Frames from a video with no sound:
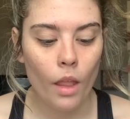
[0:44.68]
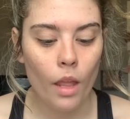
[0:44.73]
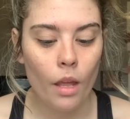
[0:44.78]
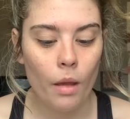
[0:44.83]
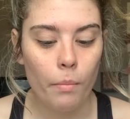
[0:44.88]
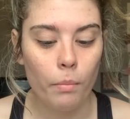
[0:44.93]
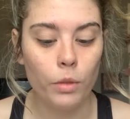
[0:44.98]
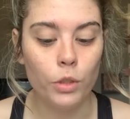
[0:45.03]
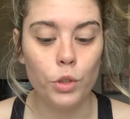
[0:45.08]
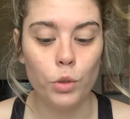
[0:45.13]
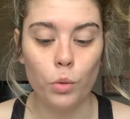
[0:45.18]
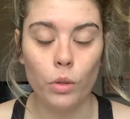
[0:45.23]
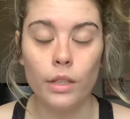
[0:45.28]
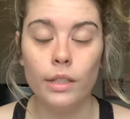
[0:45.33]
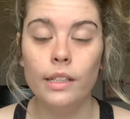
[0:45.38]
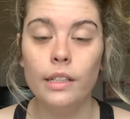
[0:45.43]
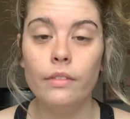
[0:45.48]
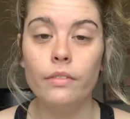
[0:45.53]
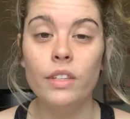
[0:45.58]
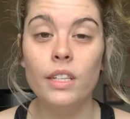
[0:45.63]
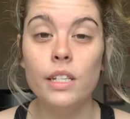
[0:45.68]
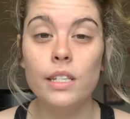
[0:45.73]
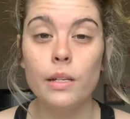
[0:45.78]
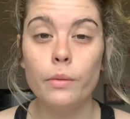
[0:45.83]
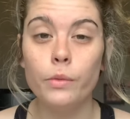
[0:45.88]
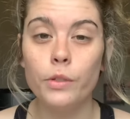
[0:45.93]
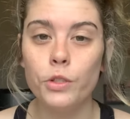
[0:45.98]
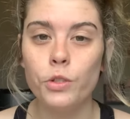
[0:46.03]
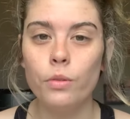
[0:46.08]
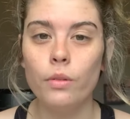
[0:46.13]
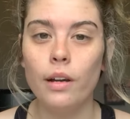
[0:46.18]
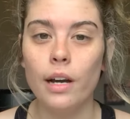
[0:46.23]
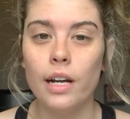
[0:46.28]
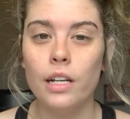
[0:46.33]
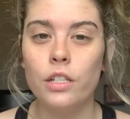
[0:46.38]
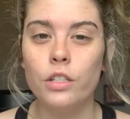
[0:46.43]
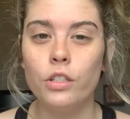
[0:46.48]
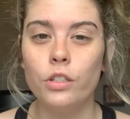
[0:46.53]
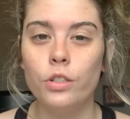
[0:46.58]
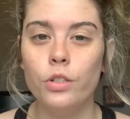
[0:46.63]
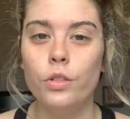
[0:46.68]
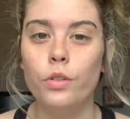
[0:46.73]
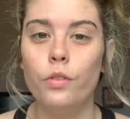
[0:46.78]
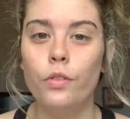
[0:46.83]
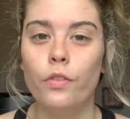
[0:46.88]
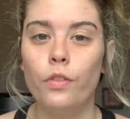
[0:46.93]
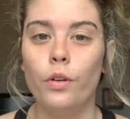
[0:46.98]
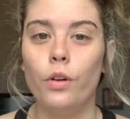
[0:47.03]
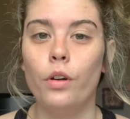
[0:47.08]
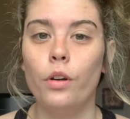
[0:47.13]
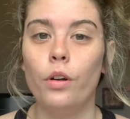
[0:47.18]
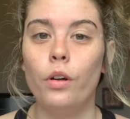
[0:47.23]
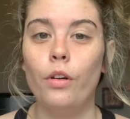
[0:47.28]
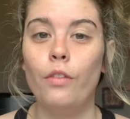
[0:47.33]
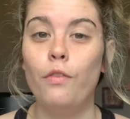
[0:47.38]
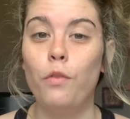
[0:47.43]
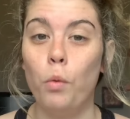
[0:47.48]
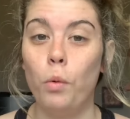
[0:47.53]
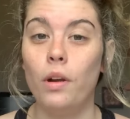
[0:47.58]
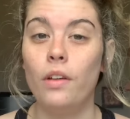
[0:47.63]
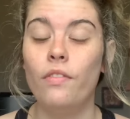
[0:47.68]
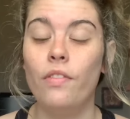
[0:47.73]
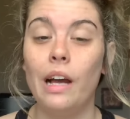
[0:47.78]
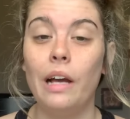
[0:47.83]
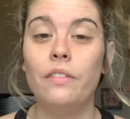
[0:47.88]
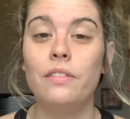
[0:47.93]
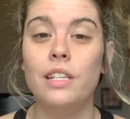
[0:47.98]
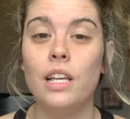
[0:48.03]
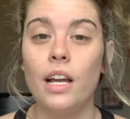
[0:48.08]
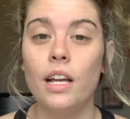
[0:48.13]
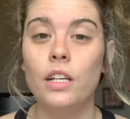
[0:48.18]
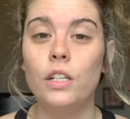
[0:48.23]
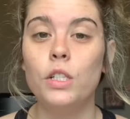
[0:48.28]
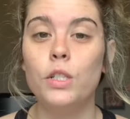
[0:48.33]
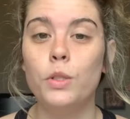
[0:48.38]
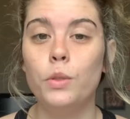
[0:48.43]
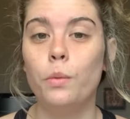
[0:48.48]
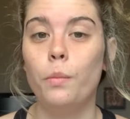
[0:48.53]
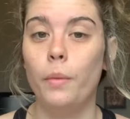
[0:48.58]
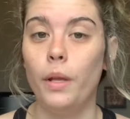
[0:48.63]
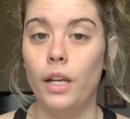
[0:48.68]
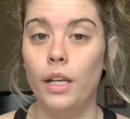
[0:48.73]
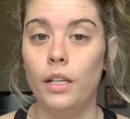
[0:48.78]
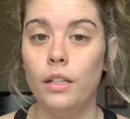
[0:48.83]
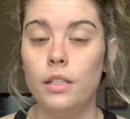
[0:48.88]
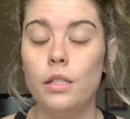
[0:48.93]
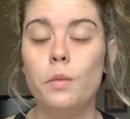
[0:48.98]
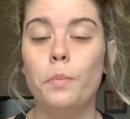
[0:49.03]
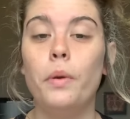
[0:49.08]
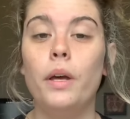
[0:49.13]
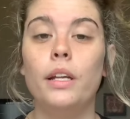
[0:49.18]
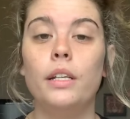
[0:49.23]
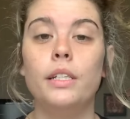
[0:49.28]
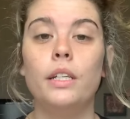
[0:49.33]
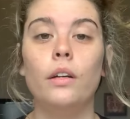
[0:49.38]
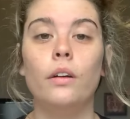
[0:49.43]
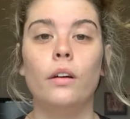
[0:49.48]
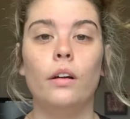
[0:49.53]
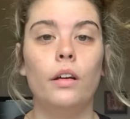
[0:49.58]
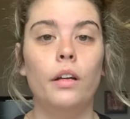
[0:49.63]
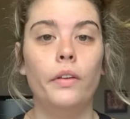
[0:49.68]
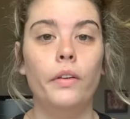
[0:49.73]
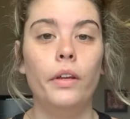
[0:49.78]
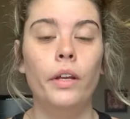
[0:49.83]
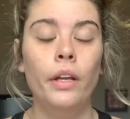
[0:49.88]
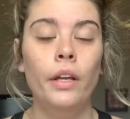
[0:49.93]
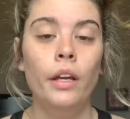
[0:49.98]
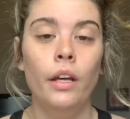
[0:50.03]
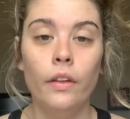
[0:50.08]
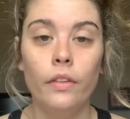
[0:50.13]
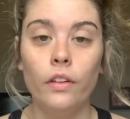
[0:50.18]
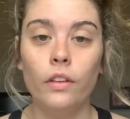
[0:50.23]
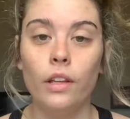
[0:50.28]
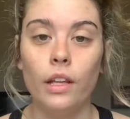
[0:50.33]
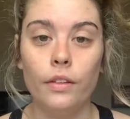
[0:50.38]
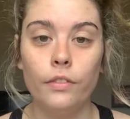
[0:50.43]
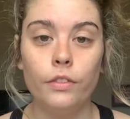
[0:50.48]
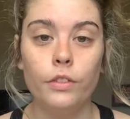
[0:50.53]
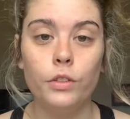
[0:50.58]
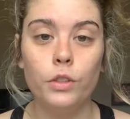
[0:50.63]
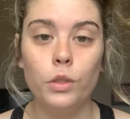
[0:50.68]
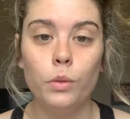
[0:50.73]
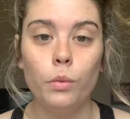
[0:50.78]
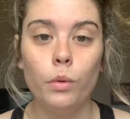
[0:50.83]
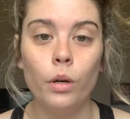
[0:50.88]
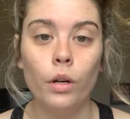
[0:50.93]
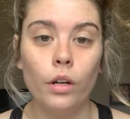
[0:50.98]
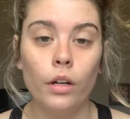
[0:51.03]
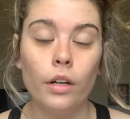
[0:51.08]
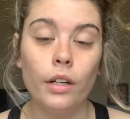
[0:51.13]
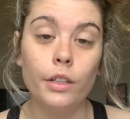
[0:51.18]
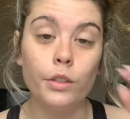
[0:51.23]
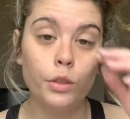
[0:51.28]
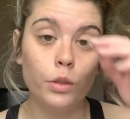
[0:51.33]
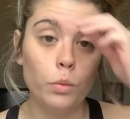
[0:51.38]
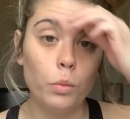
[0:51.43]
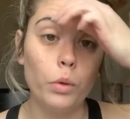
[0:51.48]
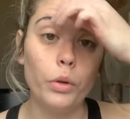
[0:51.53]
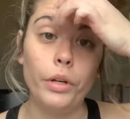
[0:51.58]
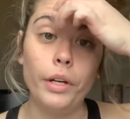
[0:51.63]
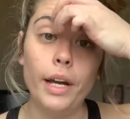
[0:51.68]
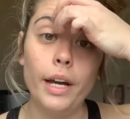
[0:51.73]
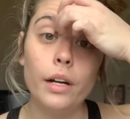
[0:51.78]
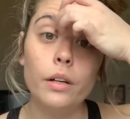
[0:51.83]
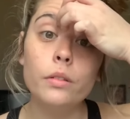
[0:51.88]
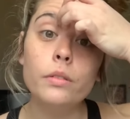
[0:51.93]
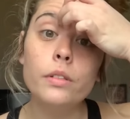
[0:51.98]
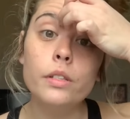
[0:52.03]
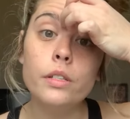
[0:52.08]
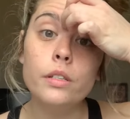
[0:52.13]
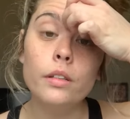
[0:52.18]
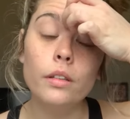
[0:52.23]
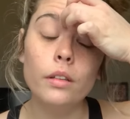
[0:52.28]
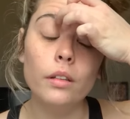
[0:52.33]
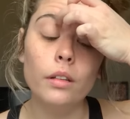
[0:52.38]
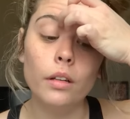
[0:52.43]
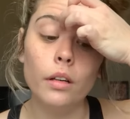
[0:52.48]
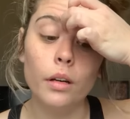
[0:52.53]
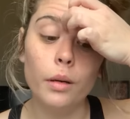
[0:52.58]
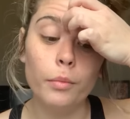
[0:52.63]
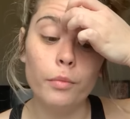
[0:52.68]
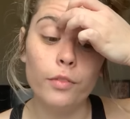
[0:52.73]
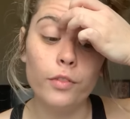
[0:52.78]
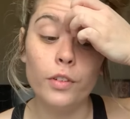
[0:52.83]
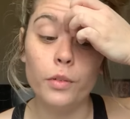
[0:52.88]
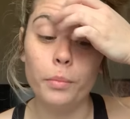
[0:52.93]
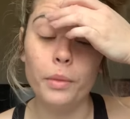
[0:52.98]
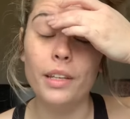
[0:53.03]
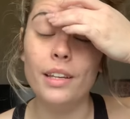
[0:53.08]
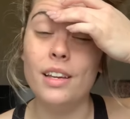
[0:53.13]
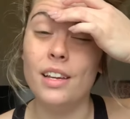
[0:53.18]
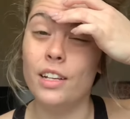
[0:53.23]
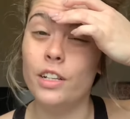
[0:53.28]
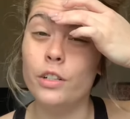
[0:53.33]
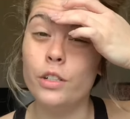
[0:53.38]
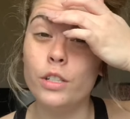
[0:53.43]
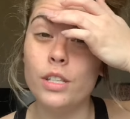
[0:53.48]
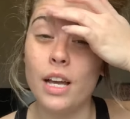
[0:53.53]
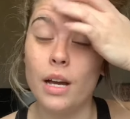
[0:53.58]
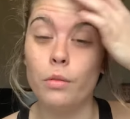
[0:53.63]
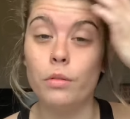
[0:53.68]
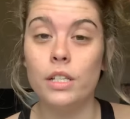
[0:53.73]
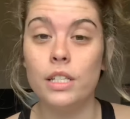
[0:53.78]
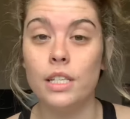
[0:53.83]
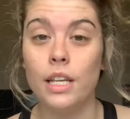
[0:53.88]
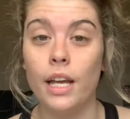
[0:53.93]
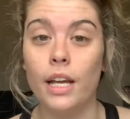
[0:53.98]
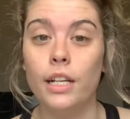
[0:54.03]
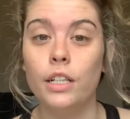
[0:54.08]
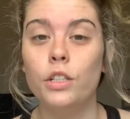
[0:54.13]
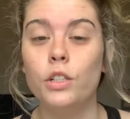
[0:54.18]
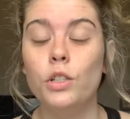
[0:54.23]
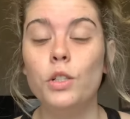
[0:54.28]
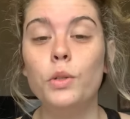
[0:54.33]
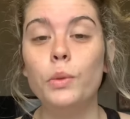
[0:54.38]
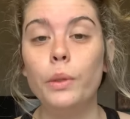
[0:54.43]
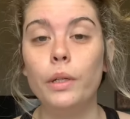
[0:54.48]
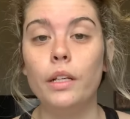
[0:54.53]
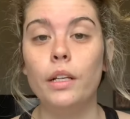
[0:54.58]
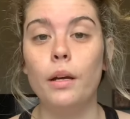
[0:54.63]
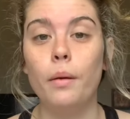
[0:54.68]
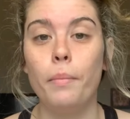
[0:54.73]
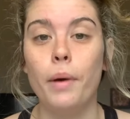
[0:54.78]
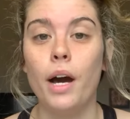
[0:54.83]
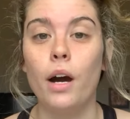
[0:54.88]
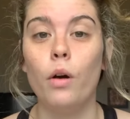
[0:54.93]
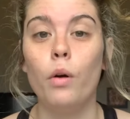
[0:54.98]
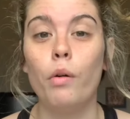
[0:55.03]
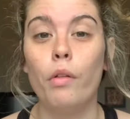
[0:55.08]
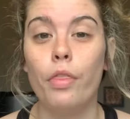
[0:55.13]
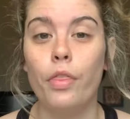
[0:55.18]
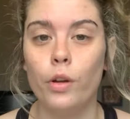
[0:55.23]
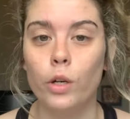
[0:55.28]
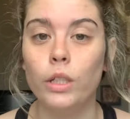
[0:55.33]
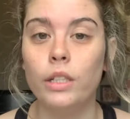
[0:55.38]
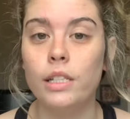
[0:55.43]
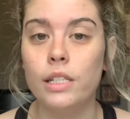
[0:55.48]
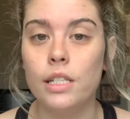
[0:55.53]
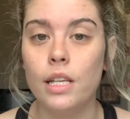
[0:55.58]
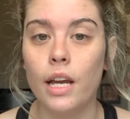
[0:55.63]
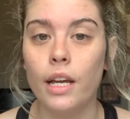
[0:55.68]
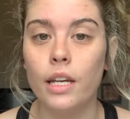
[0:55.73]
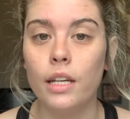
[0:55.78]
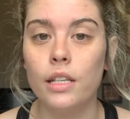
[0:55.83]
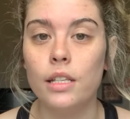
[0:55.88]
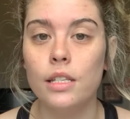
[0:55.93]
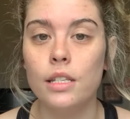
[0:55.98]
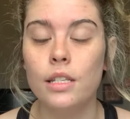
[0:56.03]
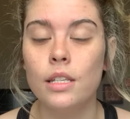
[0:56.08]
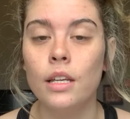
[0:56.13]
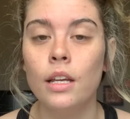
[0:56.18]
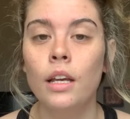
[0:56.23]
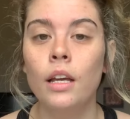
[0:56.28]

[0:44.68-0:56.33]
Majority of these I want you guys to do for 45 seconds to a minute, depending on the level you are in your workouts. For beginners, I would say to do it about 30 seconds.